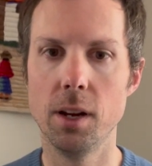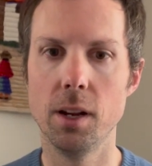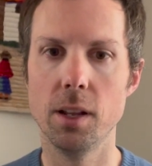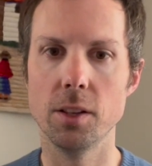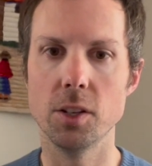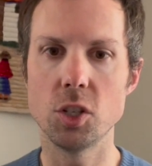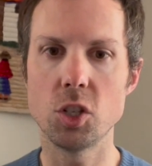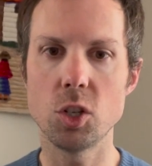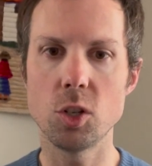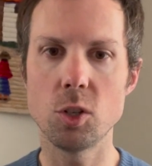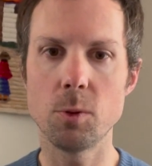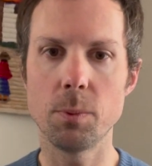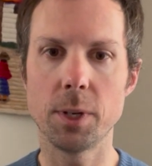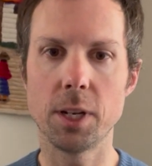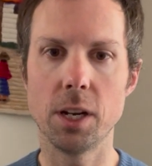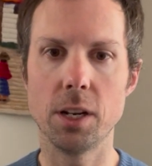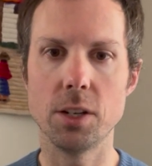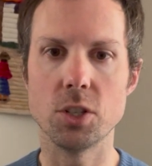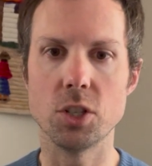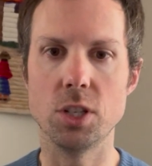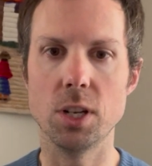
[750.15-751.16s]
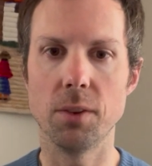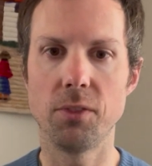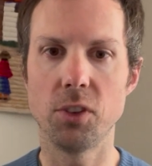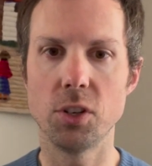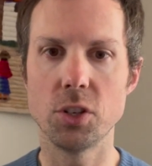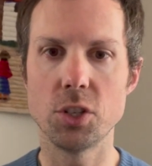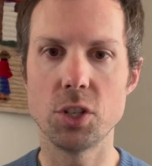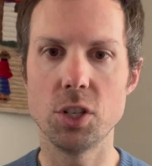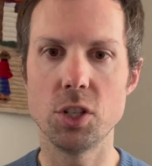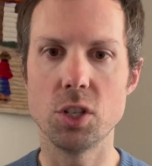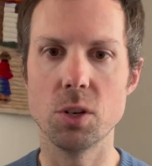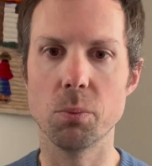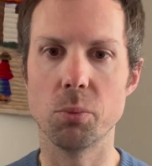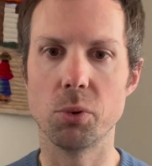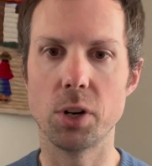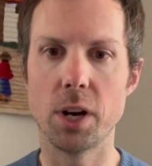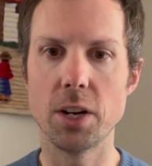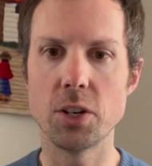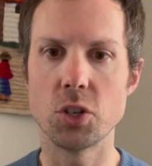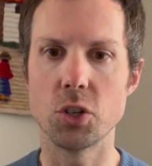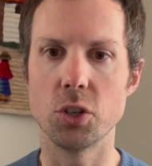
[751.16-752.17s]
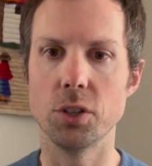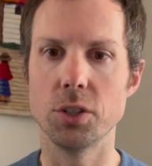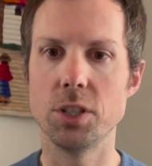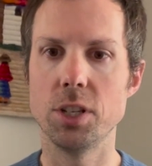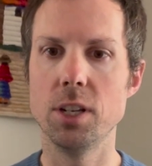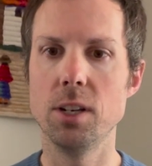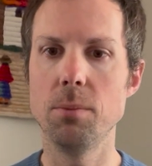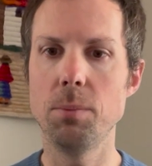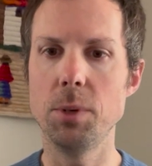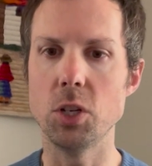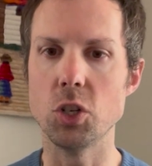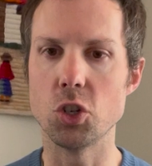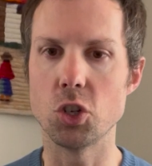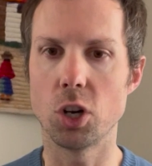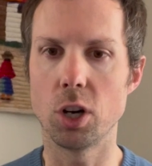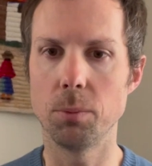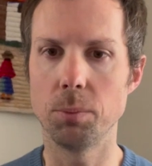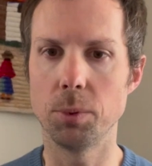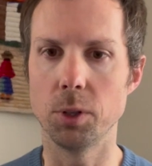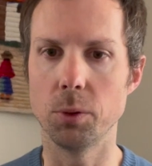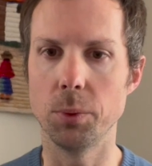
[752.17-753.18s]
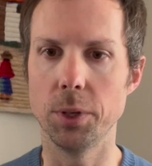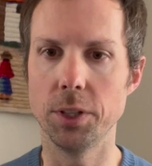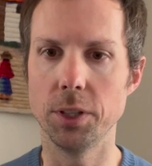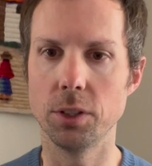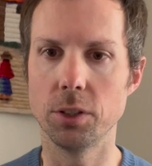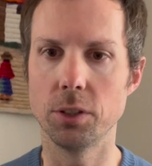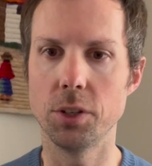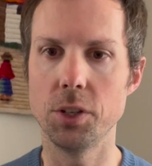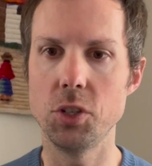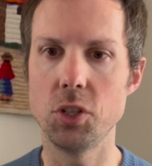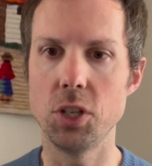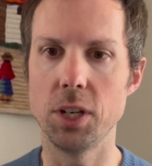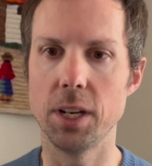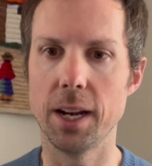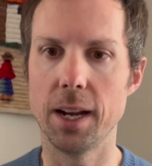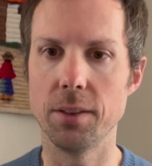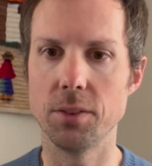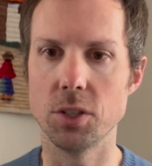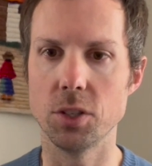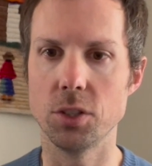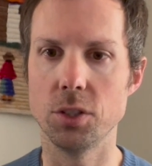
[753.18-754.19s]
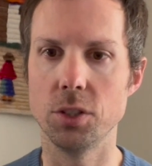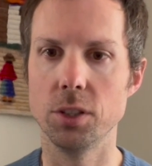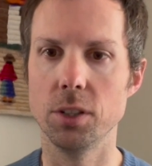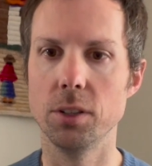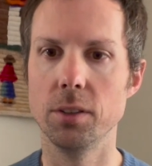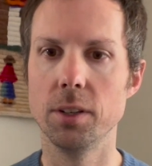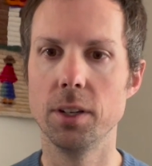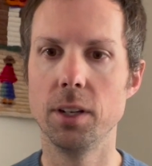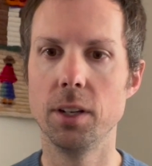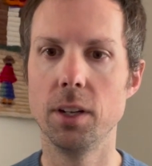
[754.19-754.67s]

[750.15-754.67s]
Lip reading: This is because differences in pressure tend to be sharper with increasing altitude,